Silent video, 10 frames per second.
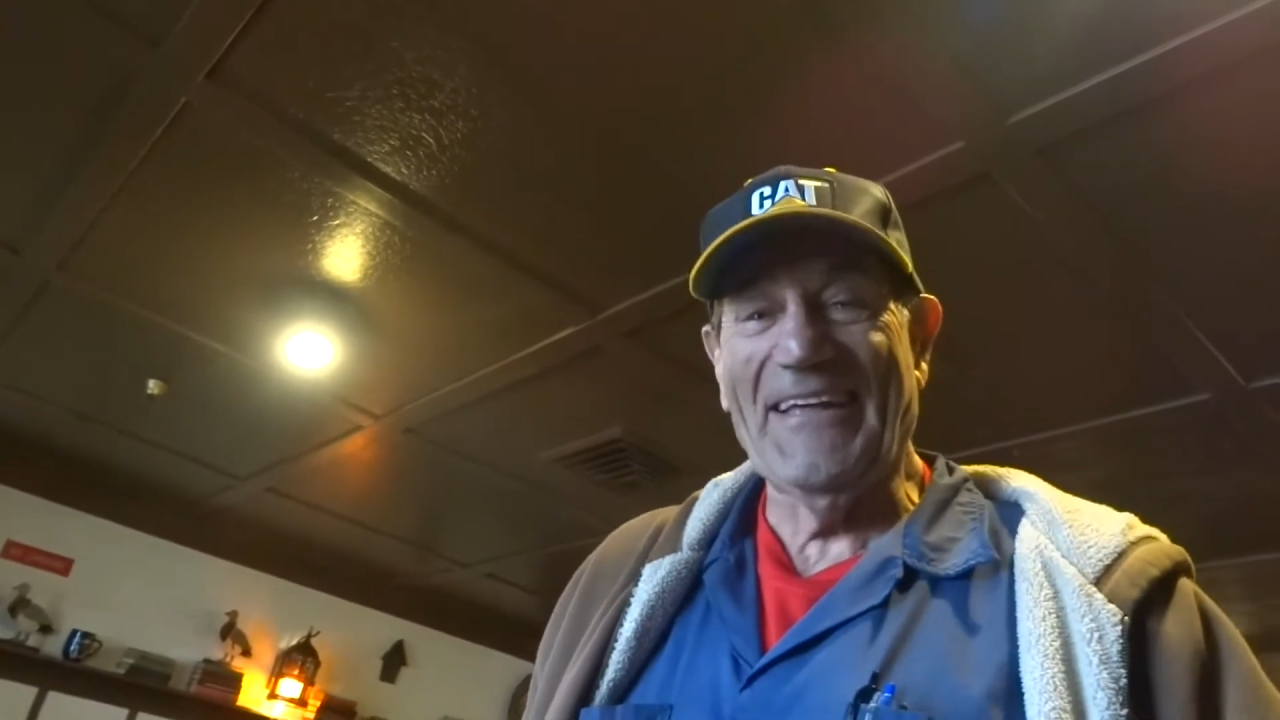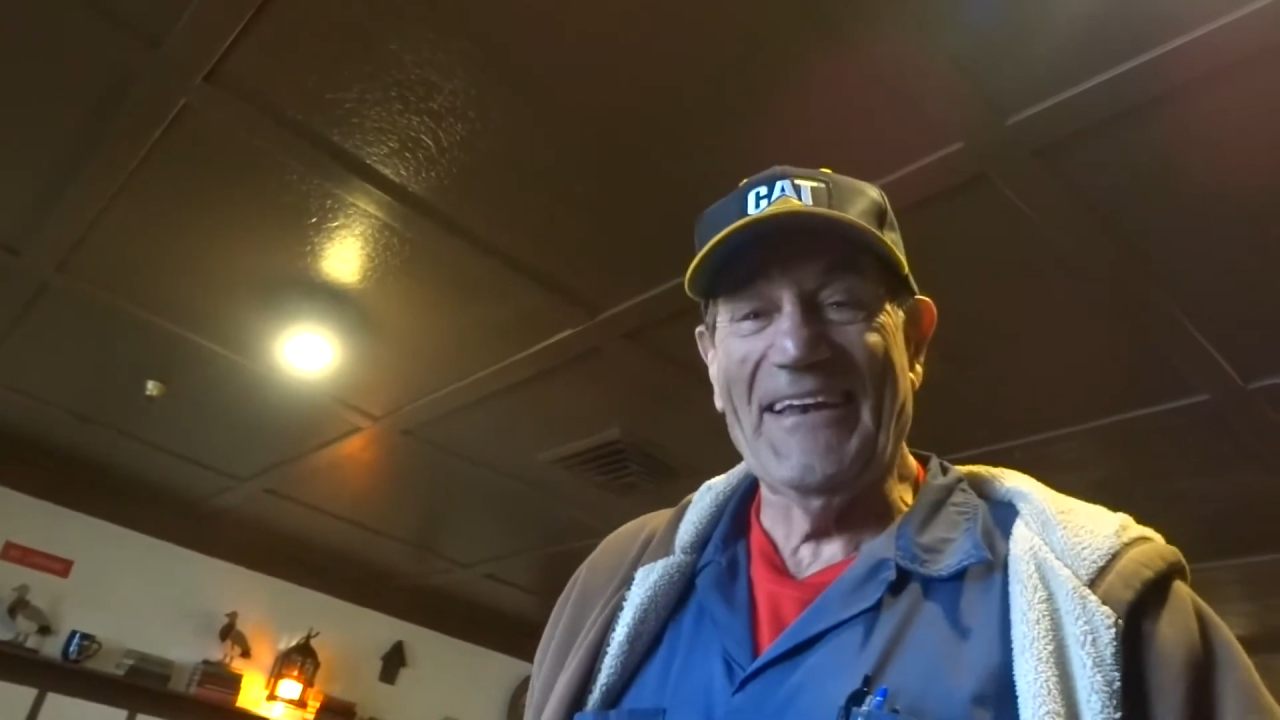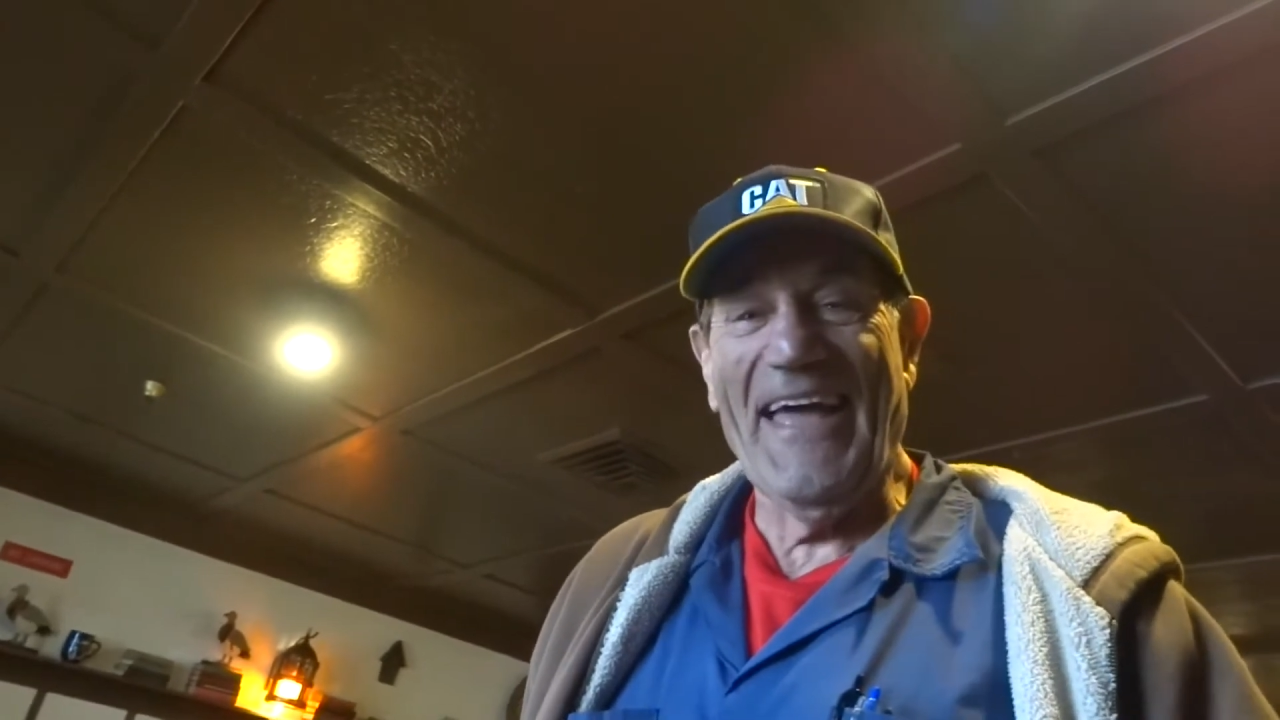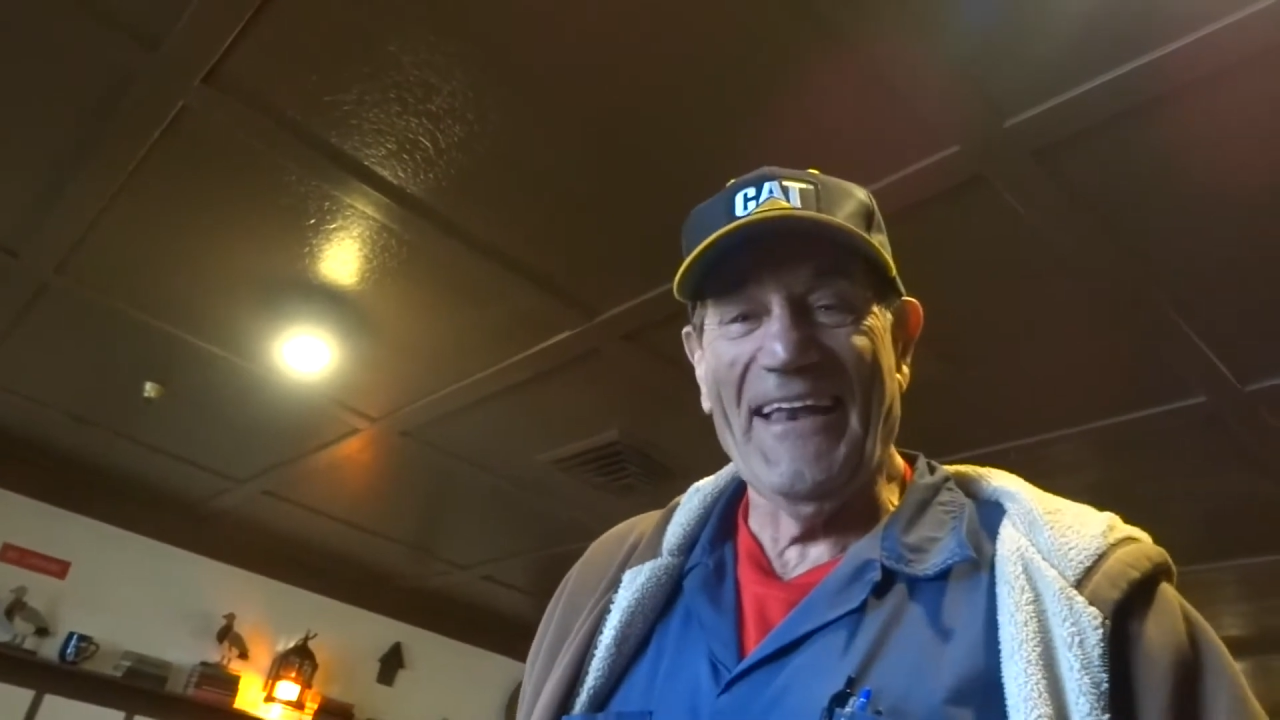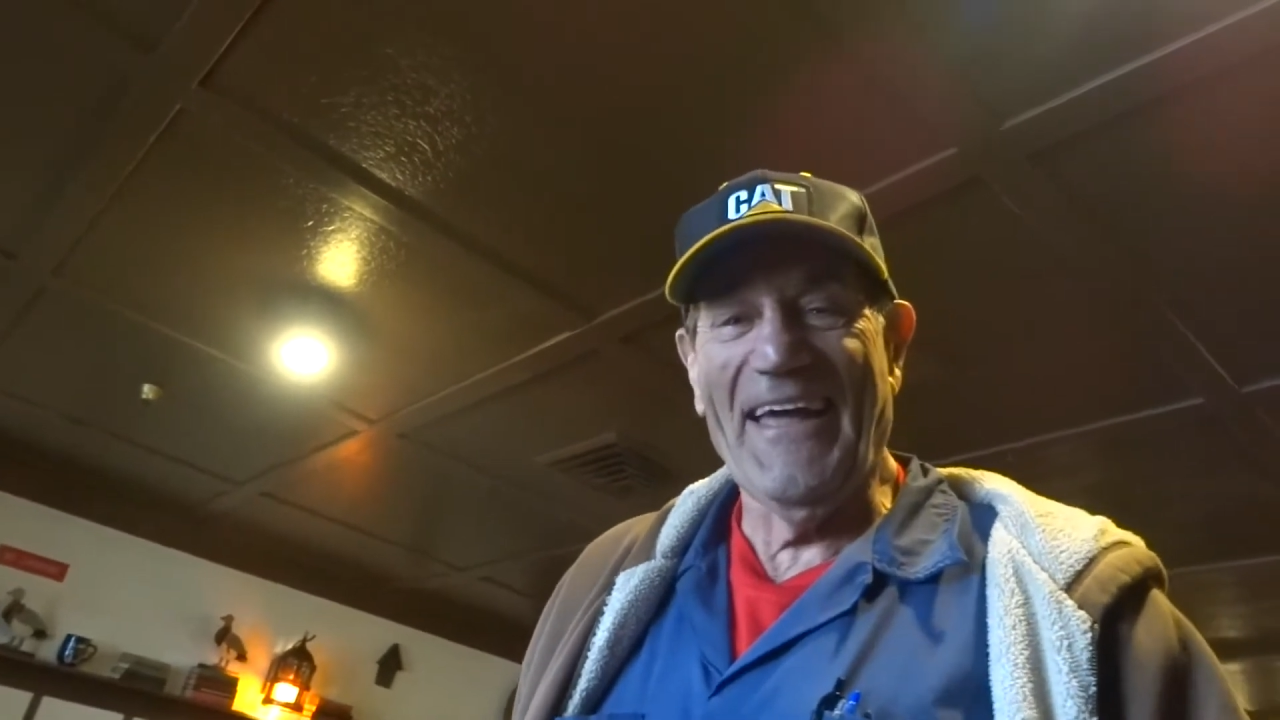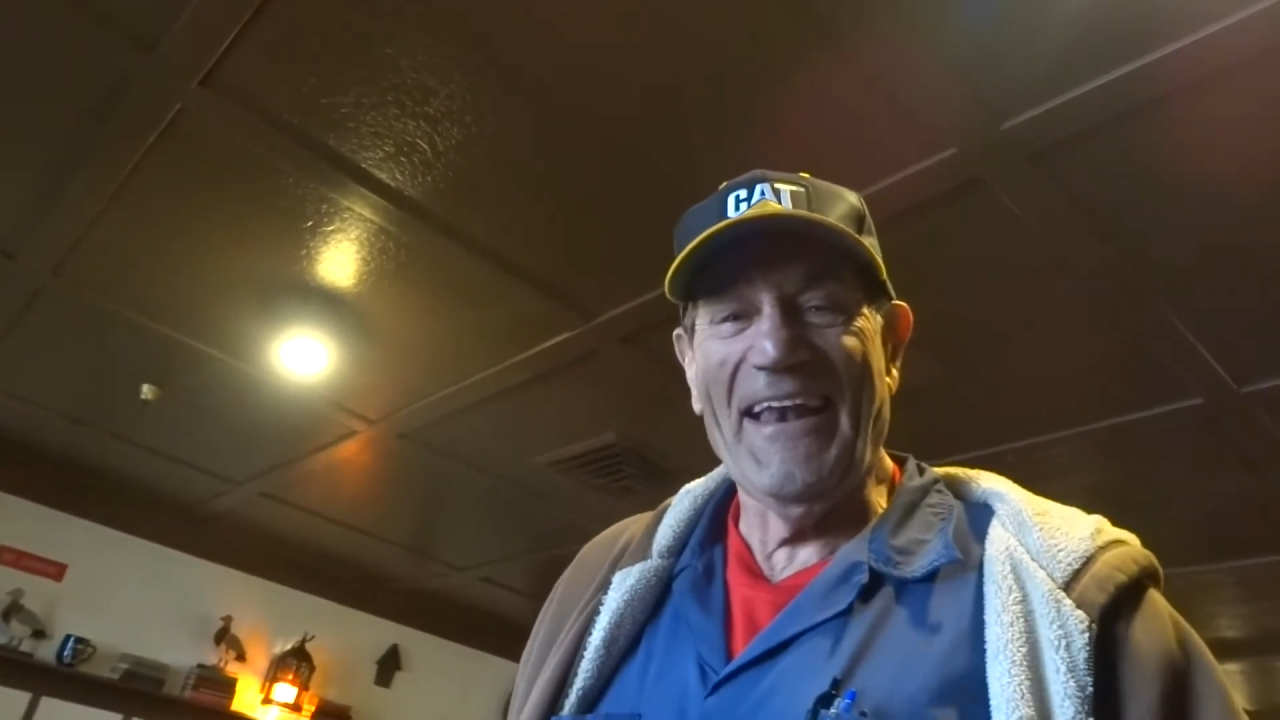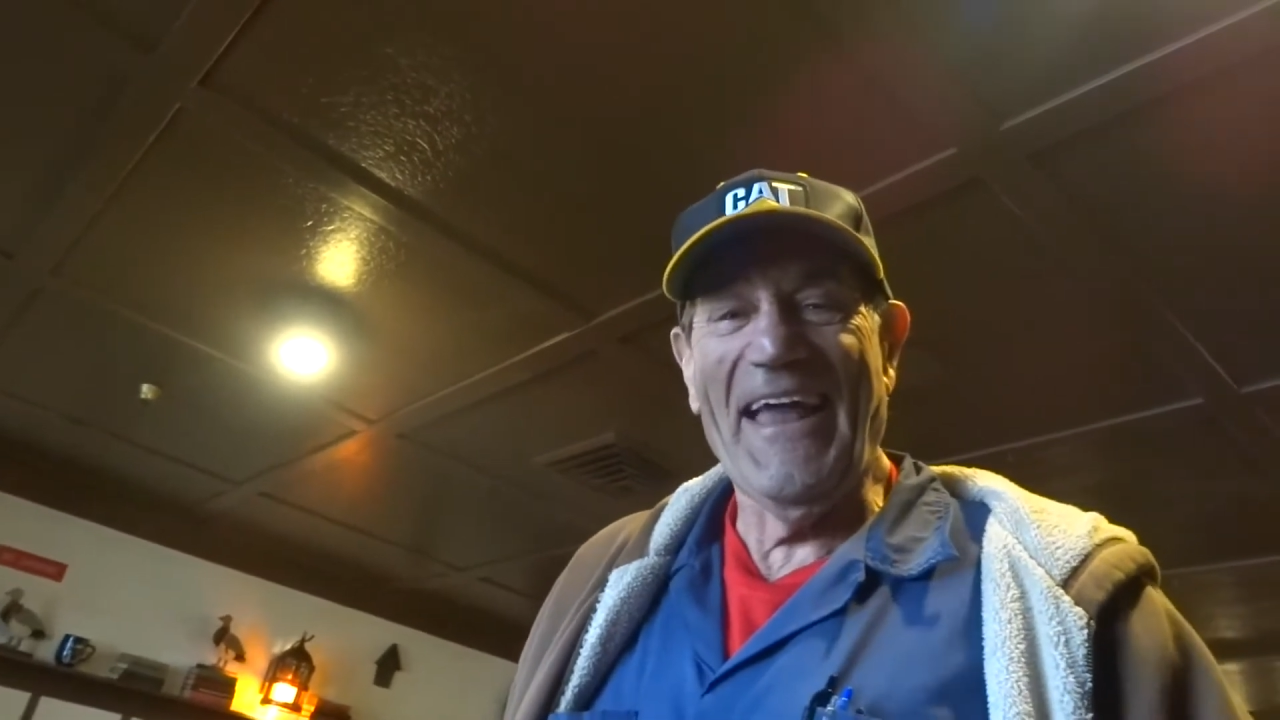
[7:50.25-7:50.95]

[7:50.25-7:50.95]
the LA